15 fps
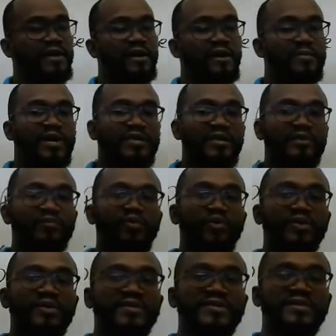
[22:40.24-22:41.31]
but the
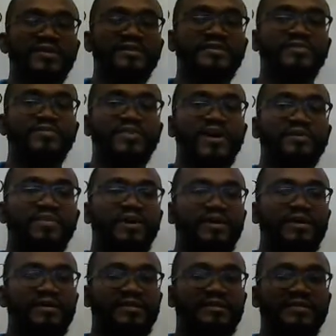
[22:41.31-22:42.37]
important thing to
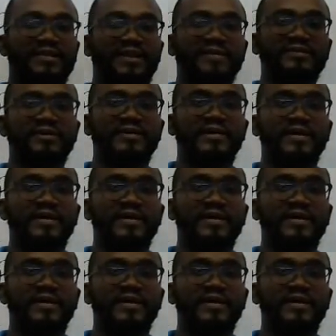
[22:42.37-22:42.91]
remember is that